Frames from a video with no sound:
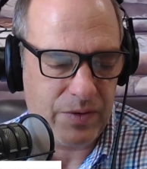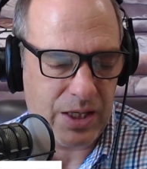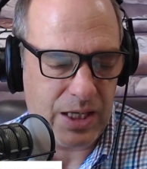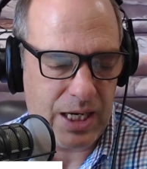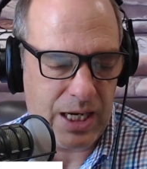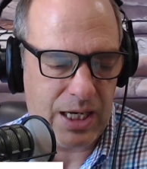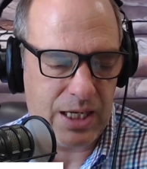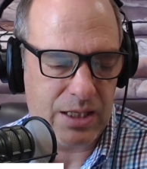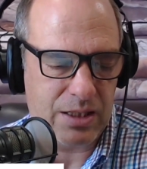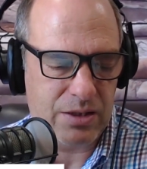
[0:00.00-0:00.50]

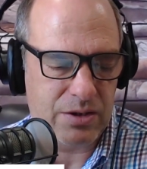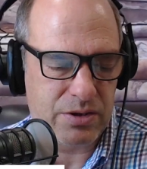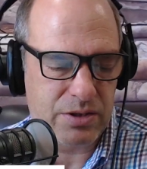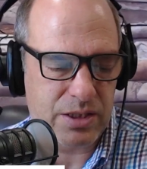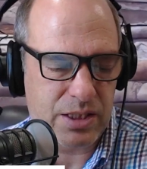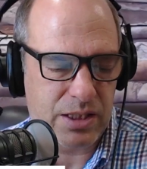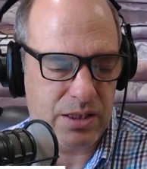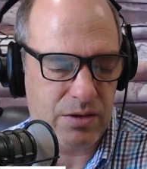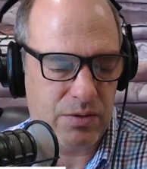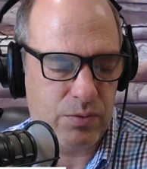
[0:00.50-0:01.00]
and
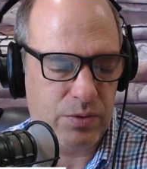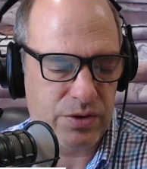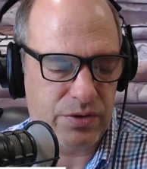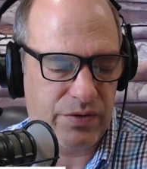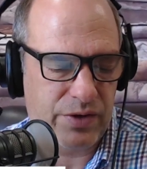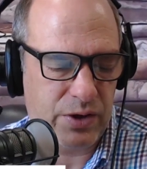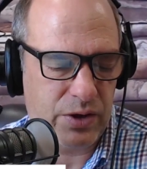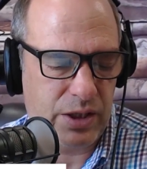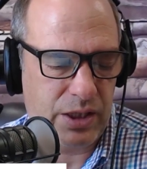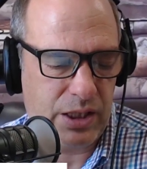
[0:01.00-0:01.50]
was
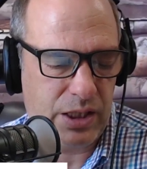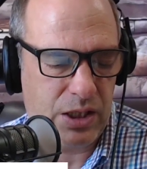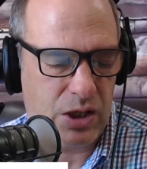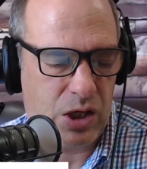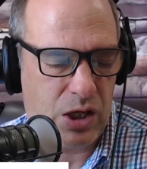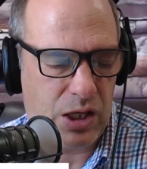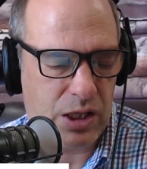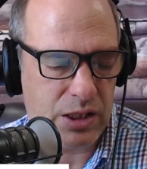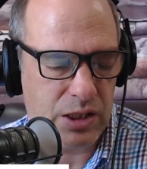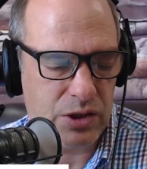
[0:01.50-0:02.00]
very
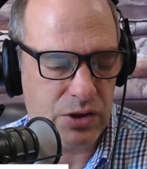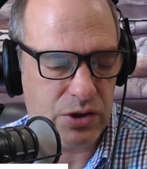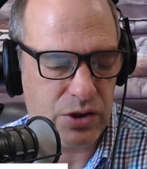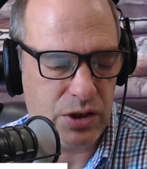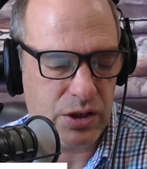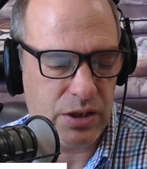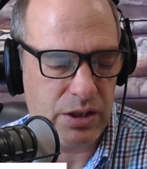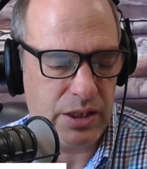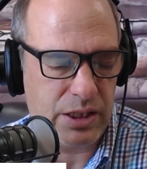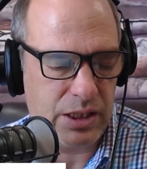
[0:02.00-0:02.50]
hawkish
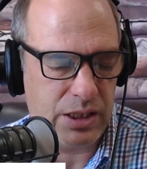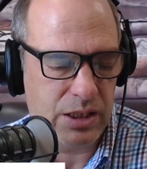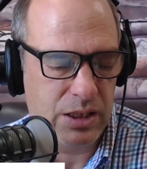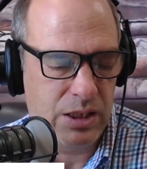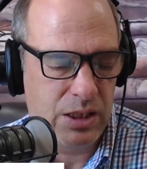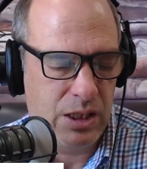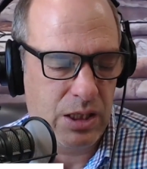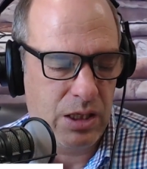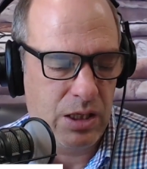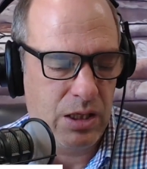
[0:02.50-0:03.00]
on the
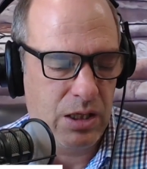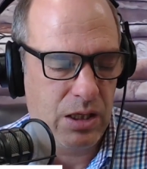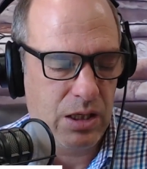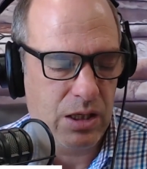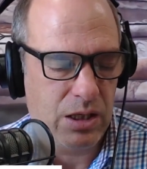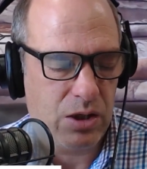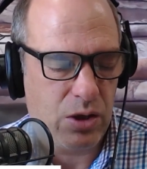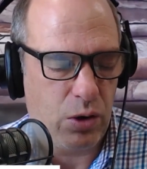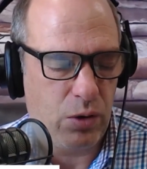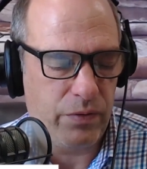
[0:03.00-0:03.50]

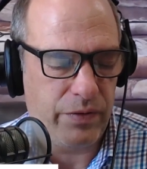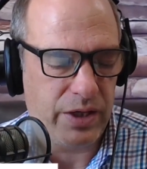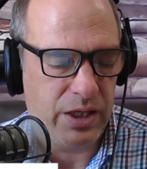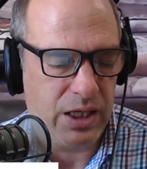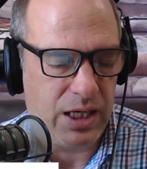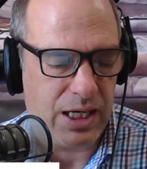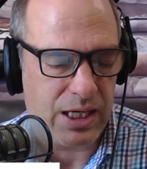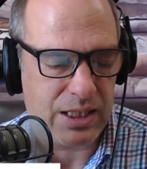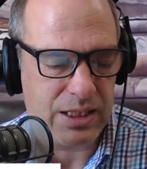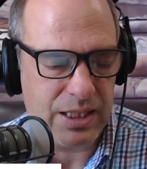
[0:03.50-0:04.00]
COVID
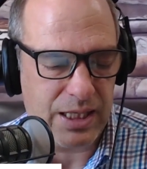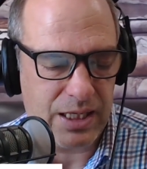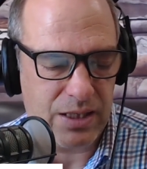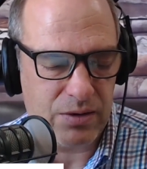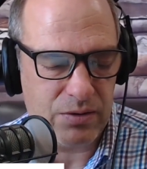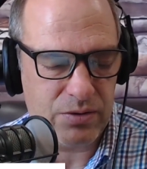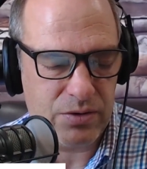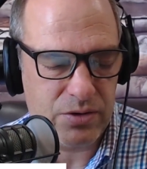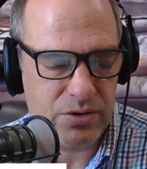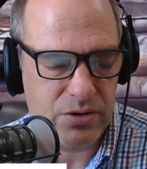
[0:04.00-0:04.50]

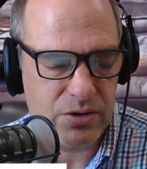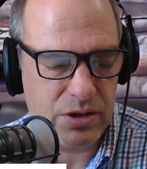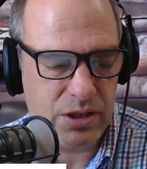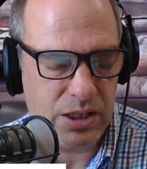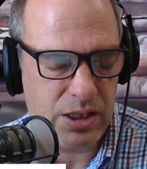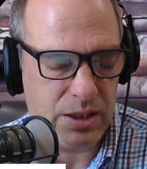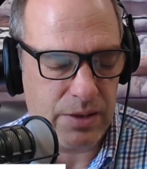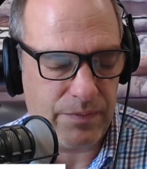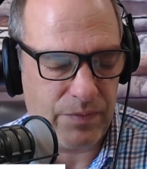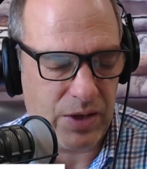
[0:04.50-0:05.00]
lockdowns.
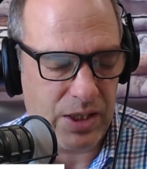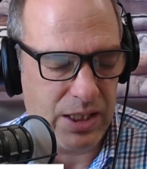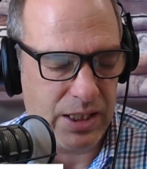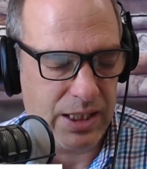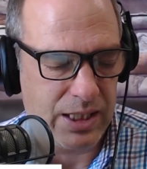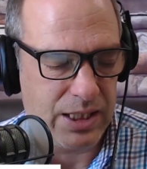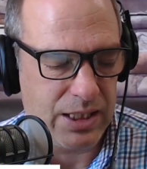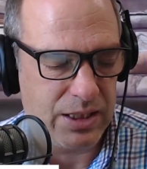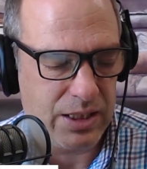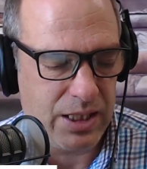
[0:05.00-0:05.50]

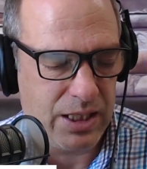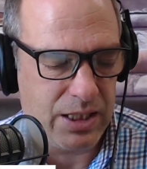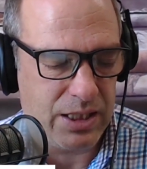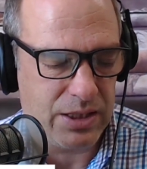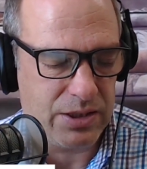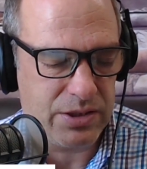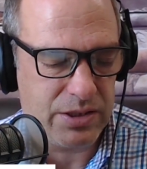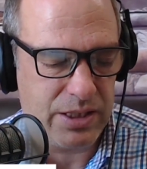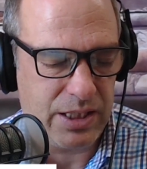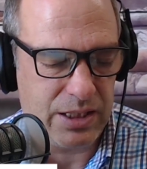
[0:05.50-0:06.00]
Again, in a
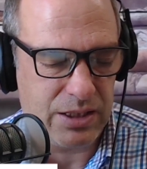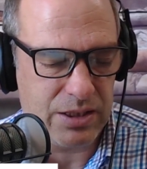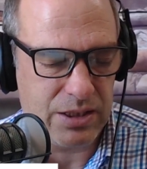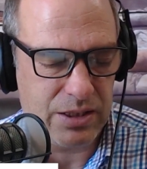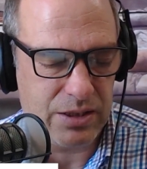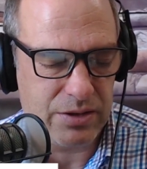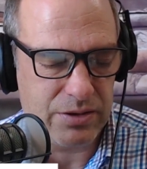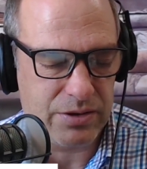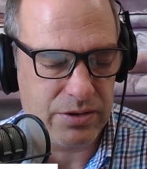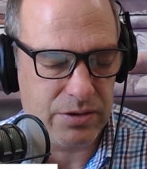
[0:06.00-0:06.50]
state that
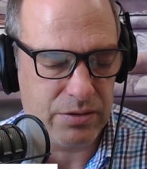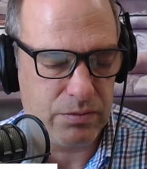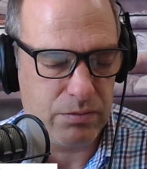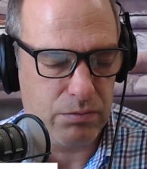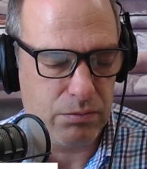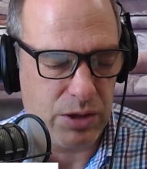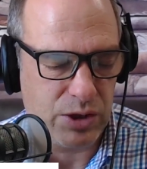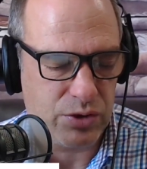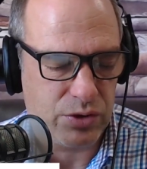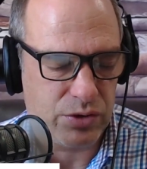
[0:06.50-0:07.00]
is
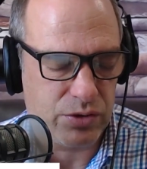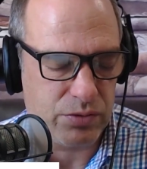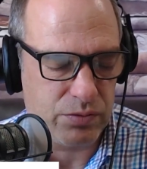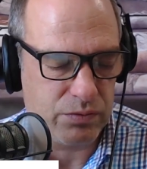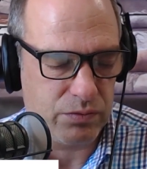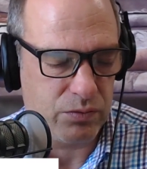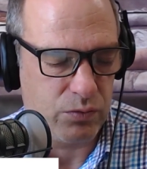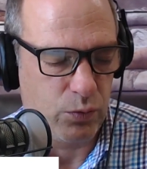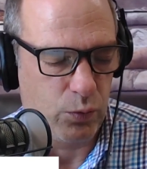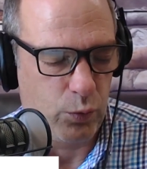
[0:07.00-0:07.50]
much
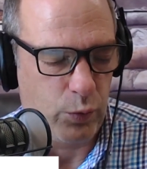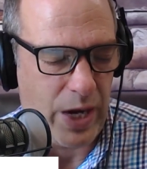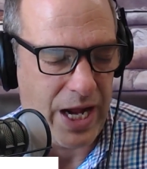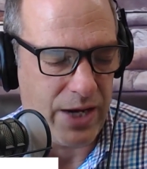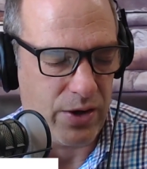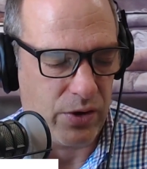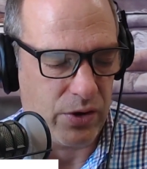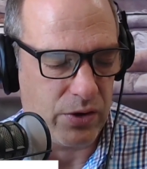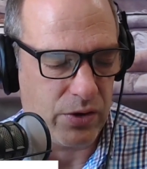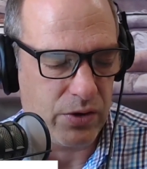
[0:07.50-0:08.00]

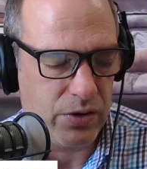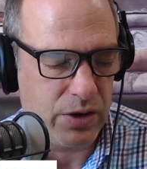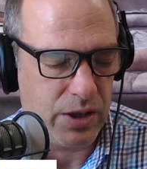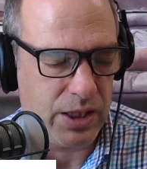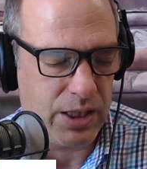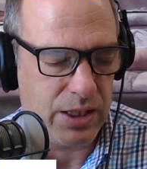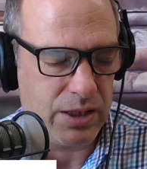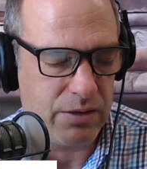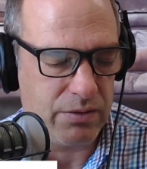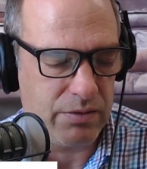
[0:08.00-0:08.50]
redder
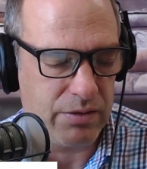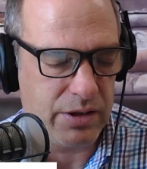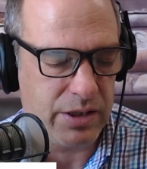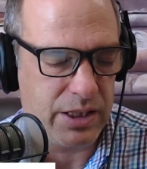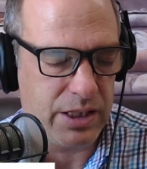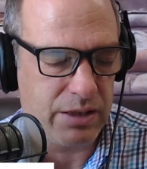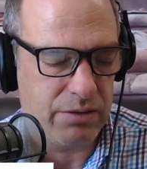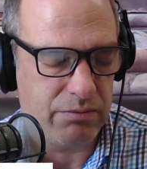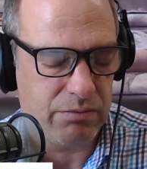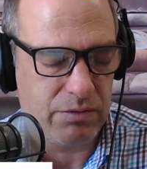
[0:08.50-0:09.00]

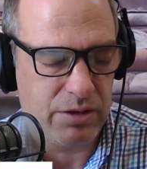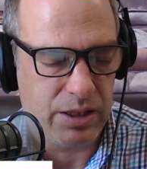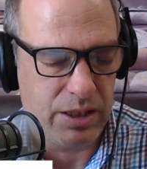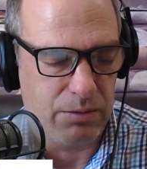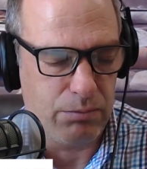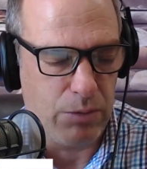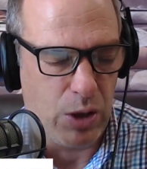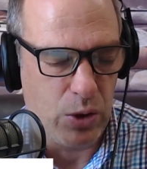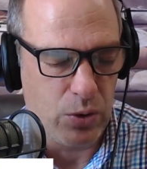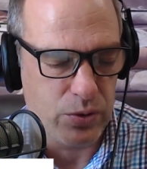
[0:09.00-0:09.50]
than
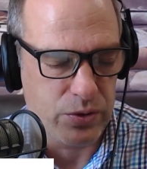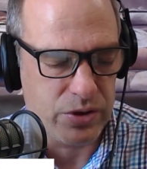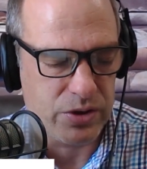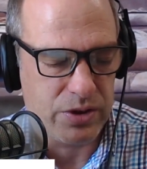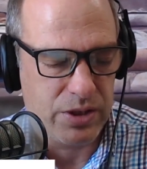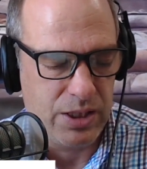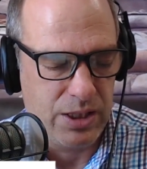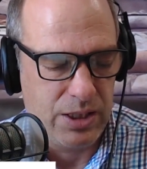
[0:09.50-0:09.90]
most.